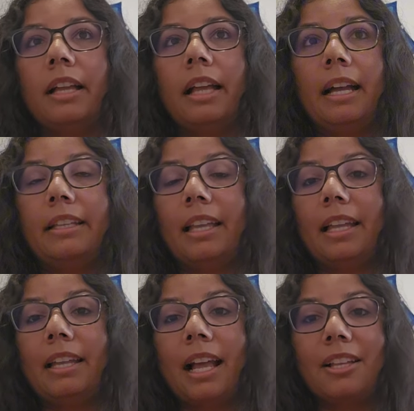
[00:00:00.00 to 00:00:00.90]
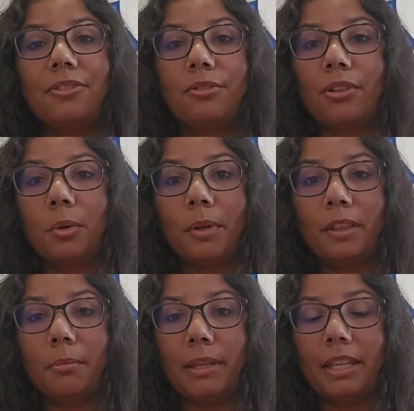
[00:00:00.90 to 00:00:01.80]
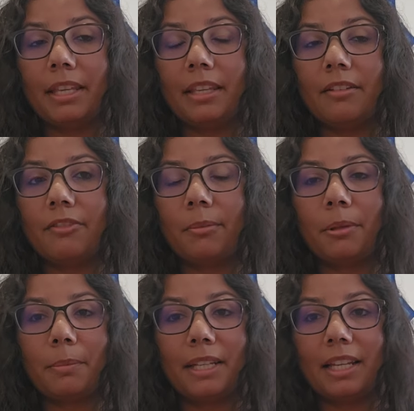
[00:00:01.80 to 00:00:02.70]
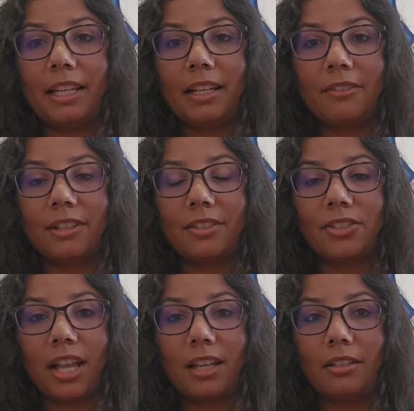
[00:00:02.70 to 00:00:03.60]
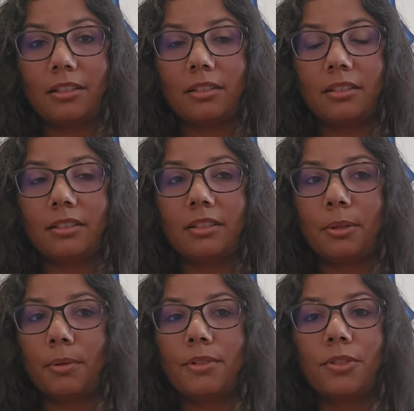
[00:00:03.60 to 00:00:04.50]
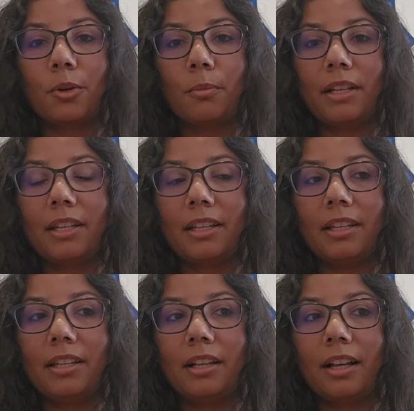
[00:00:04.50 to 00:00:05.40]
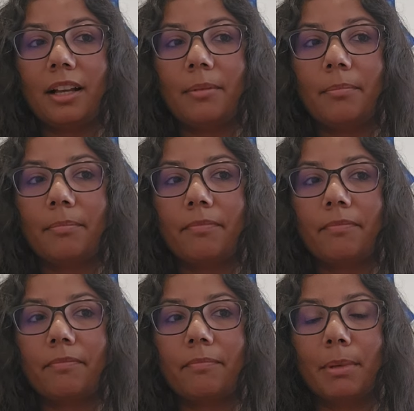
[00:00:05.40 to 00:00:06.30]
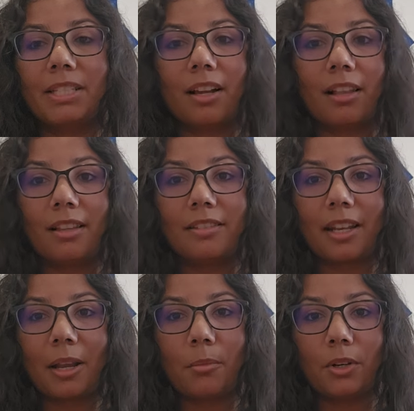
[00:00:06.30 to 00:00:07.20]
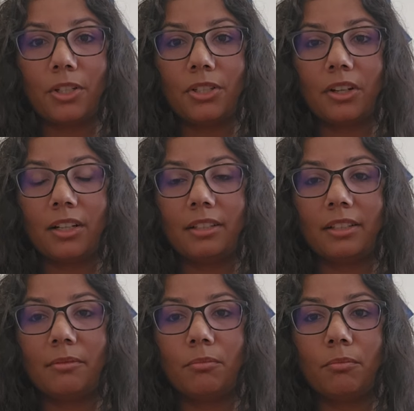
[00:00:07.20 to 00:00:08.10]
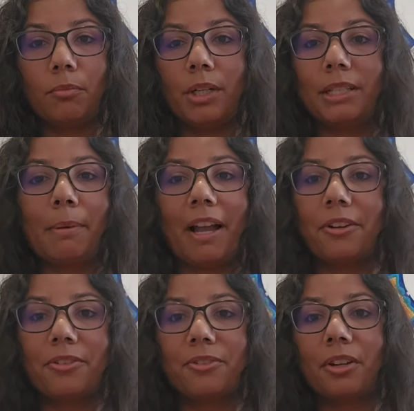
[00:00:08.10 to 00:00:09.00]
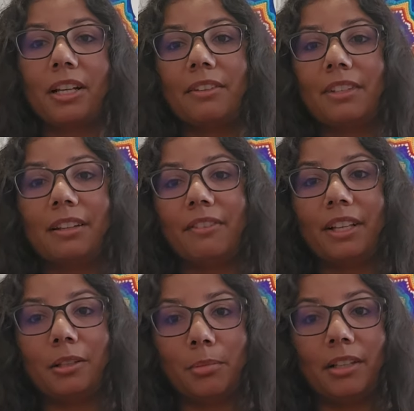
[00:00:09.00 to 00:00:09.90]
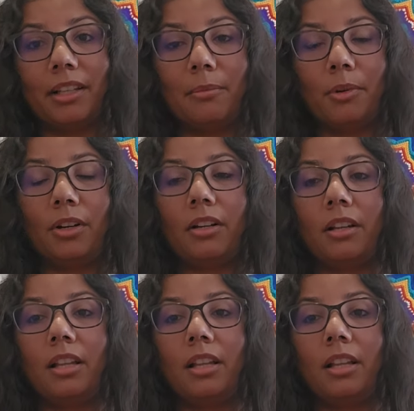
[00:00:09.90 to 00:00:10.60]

And then, as you know with me, from the beginning of this channel, there were so many mandalas that I worked on where the pattern's not even available anymore.